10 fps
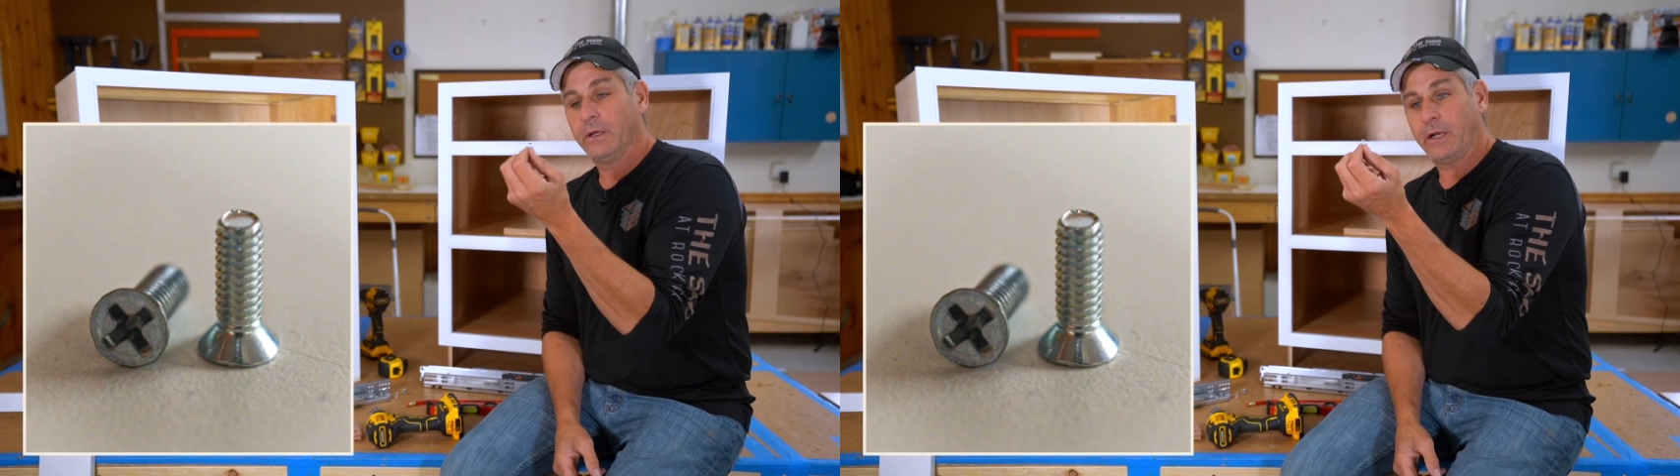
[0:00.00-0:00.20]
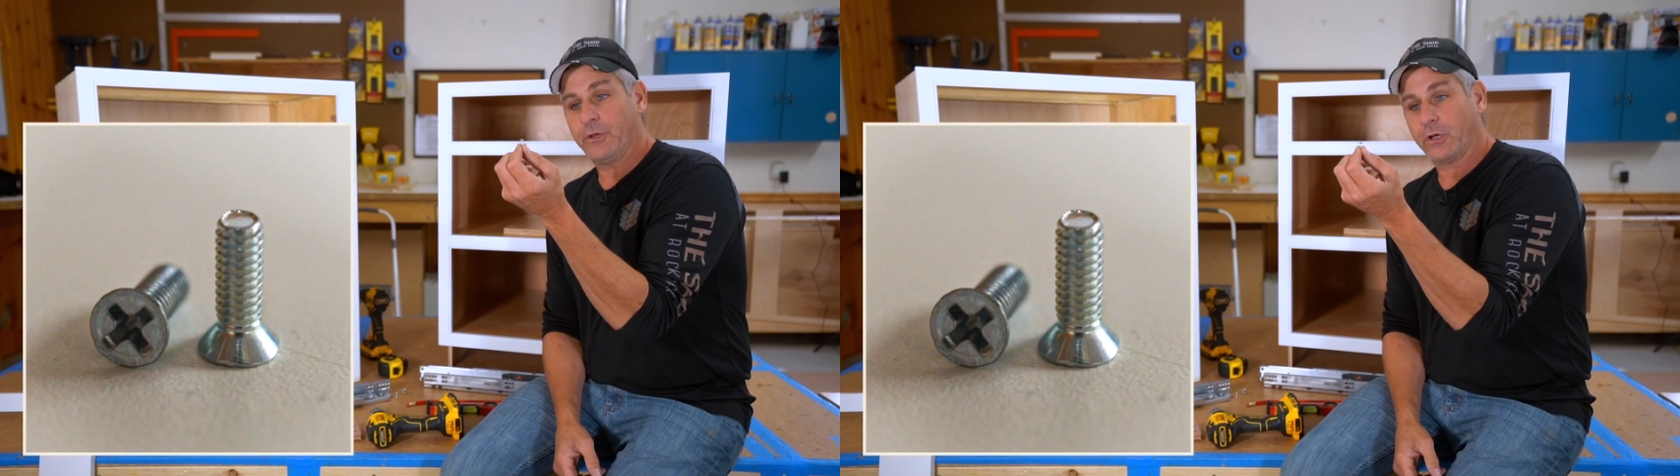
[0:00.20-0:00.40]

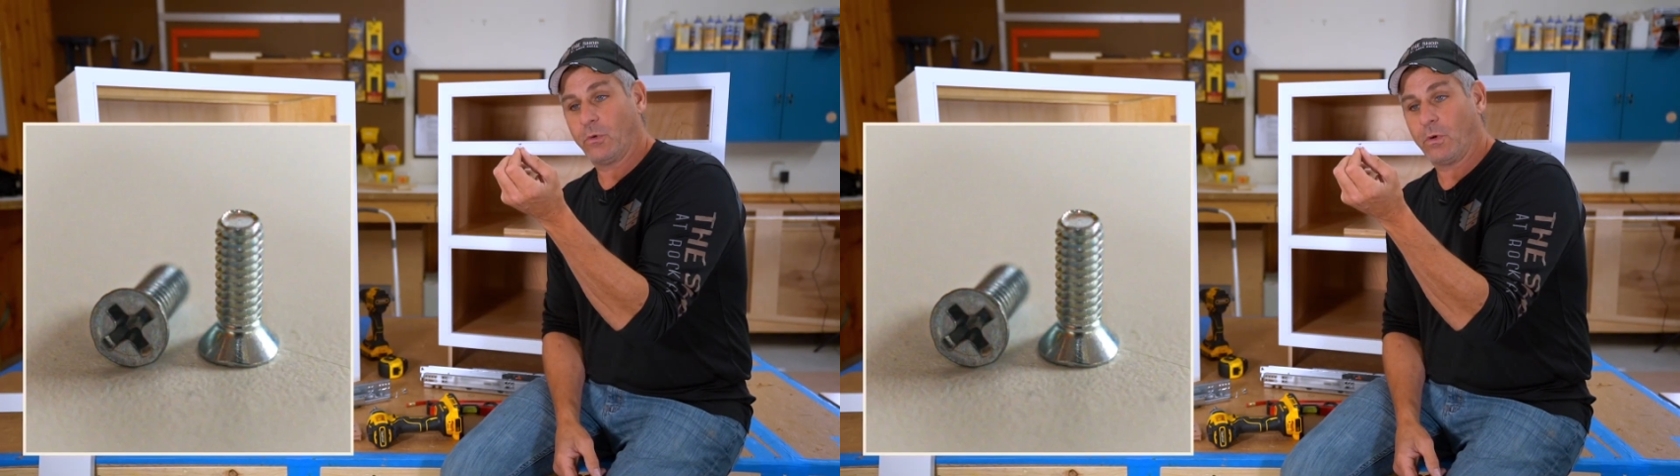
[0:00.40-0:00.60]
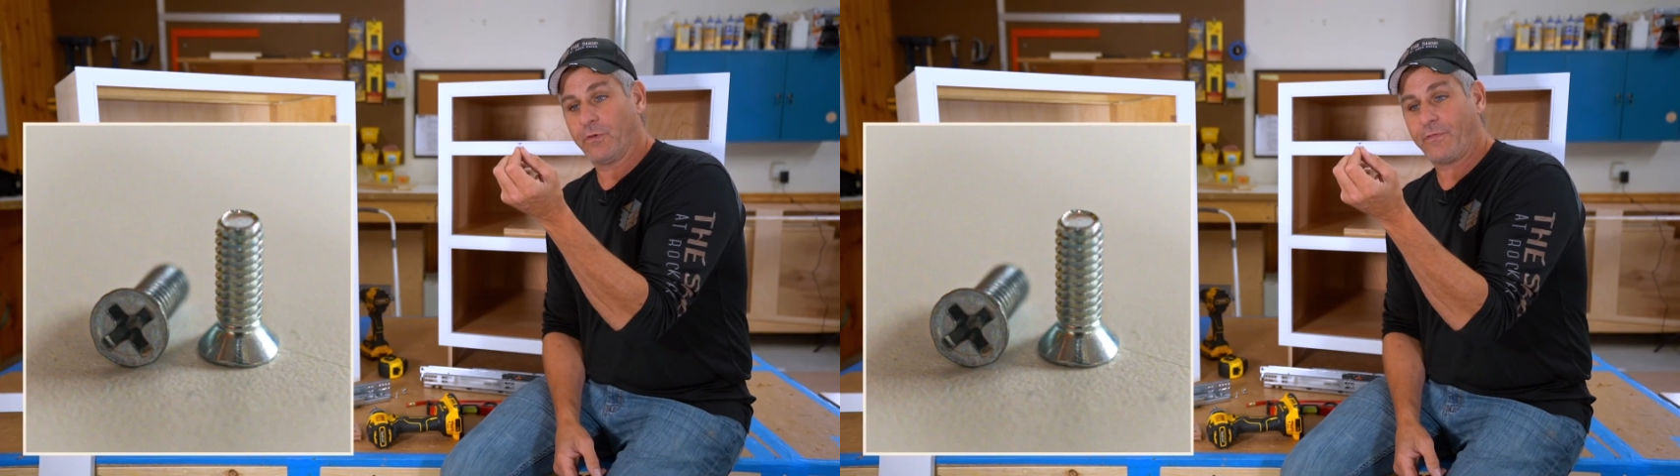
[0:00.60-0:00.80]
and you're going
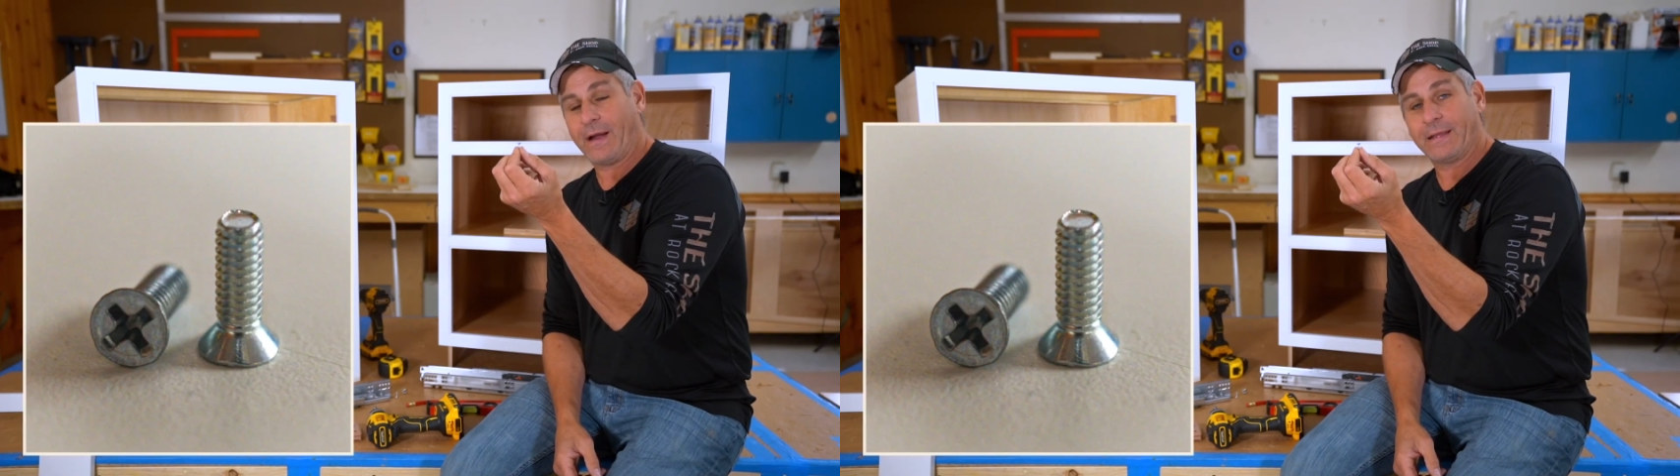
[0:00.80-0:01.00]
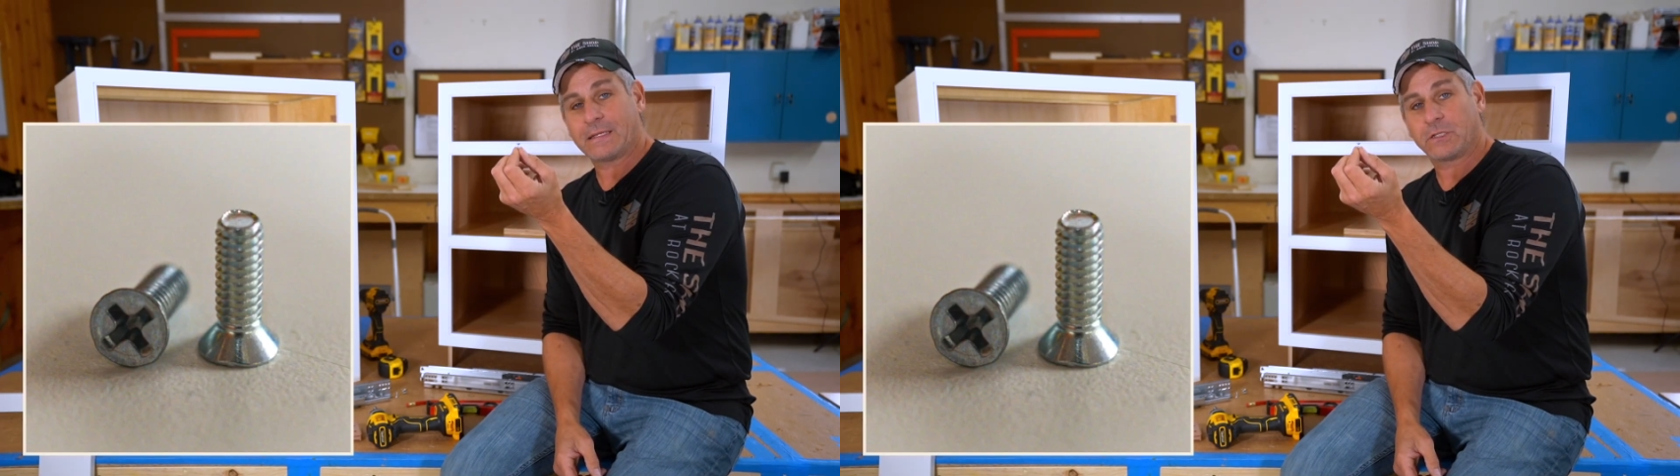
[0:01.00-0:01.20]
to want to
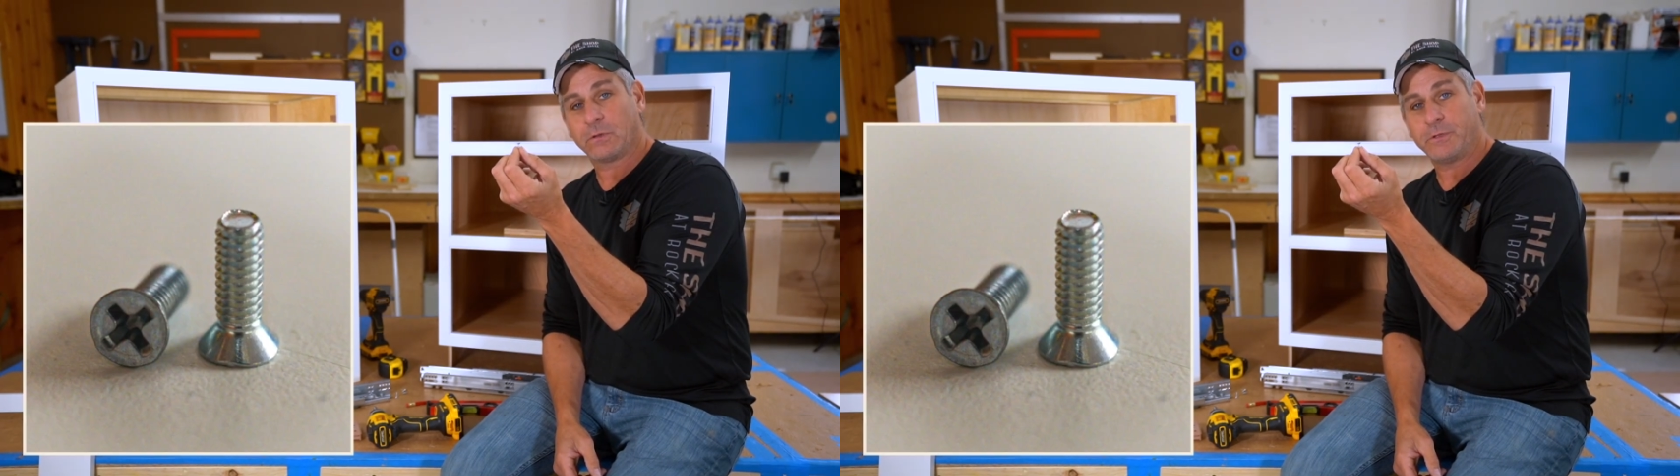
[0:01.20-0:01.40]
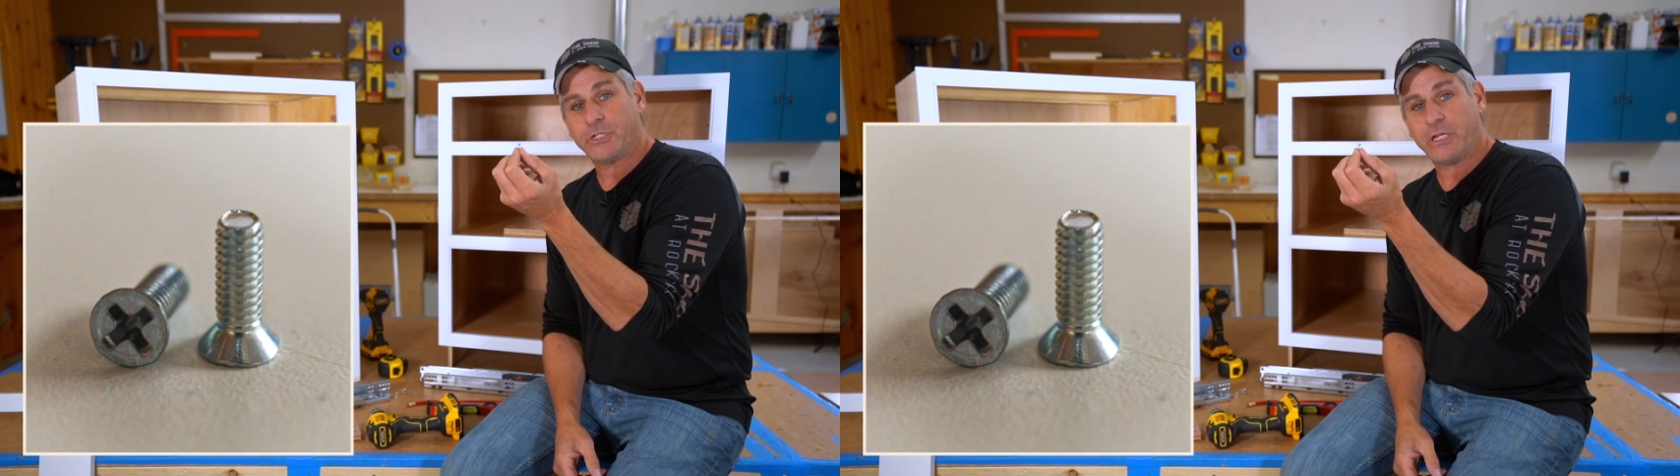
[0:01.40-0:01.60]
find this
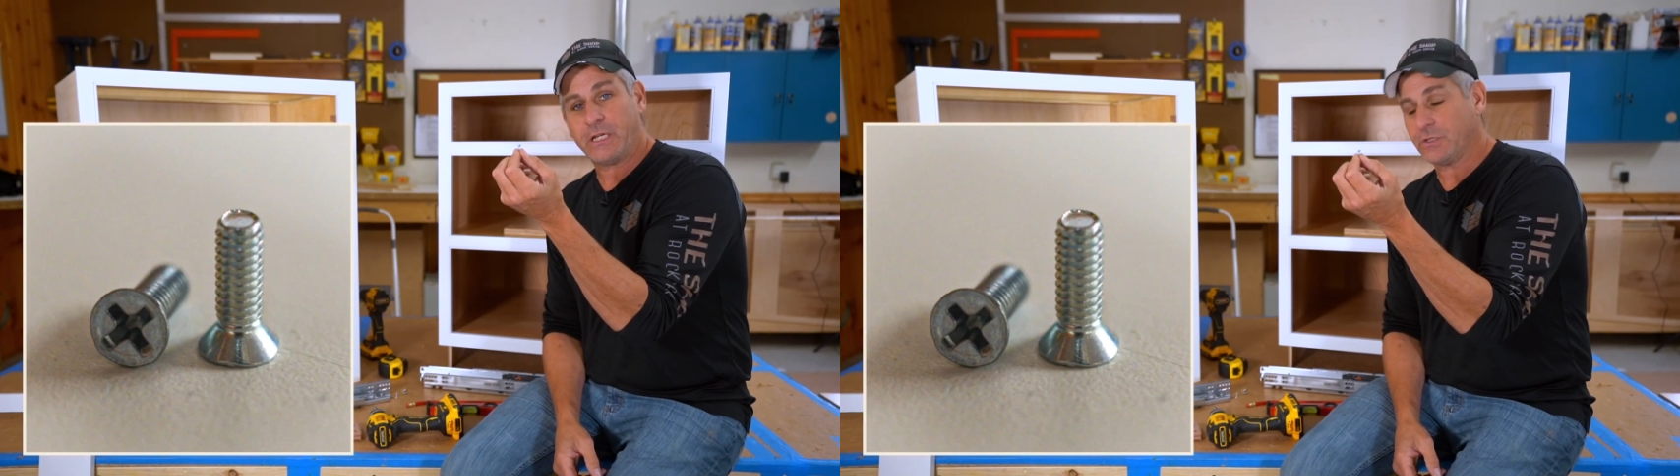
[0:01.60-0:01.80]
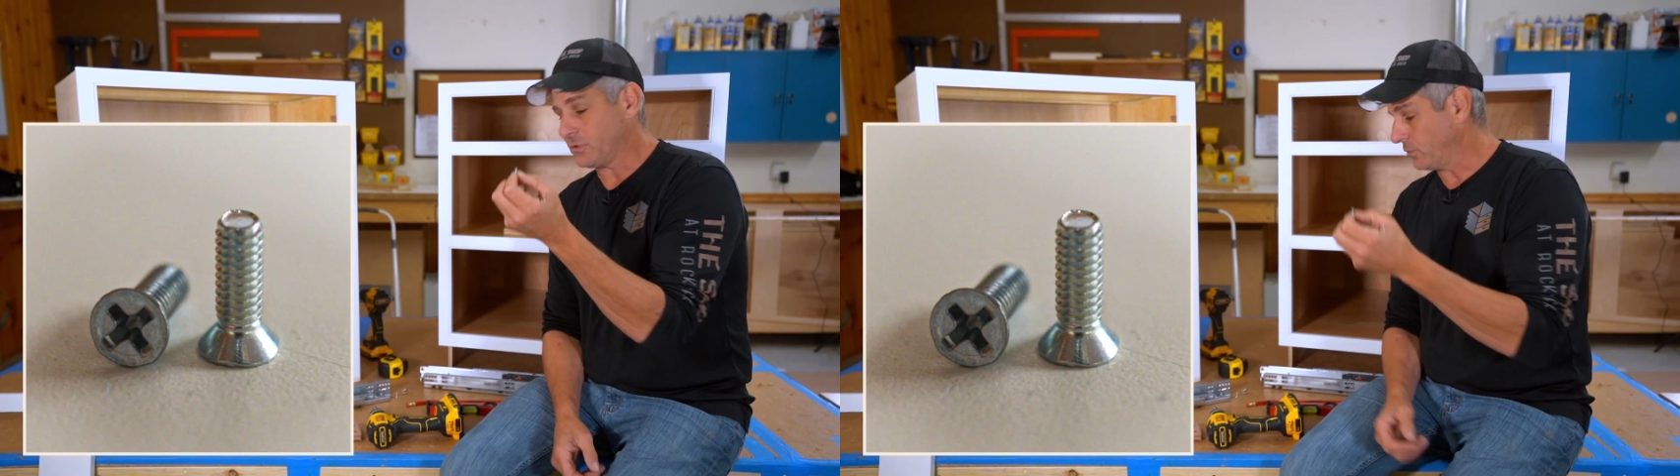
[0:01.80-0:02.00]
little
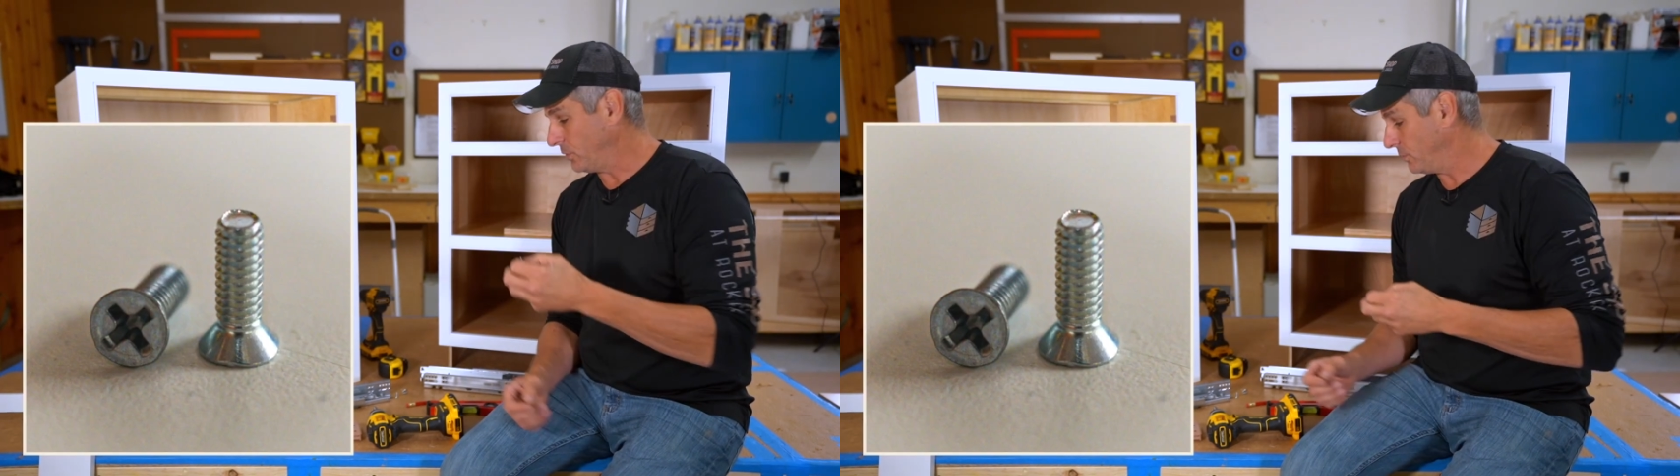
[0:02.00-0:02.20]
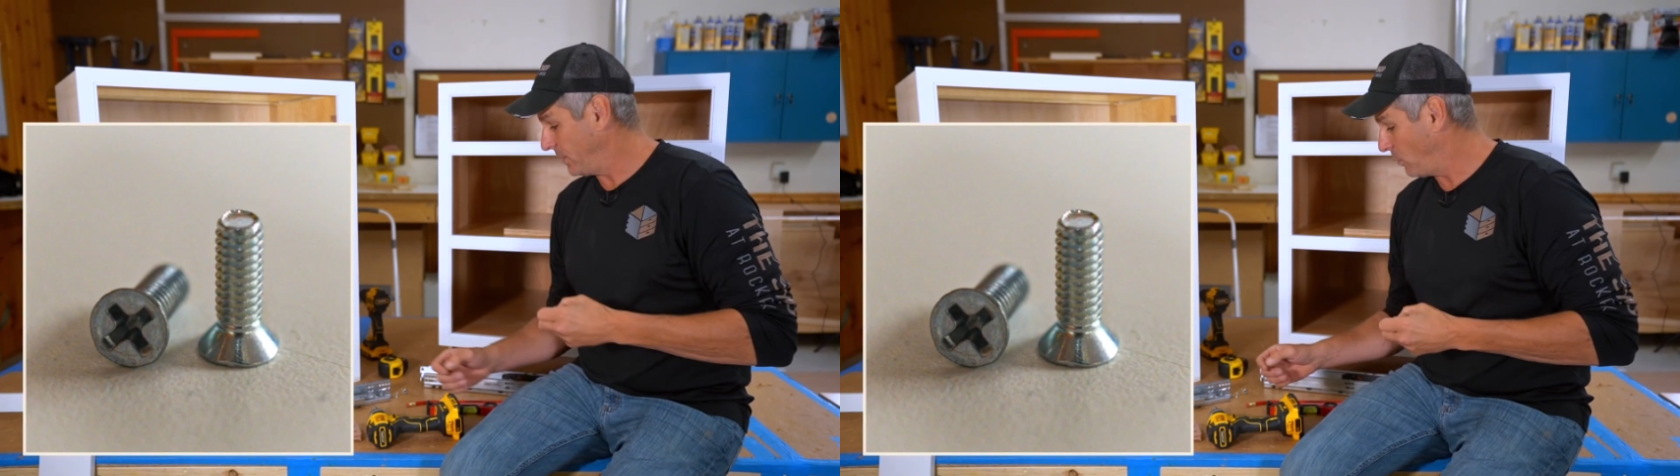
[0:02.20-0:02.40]
machine screw.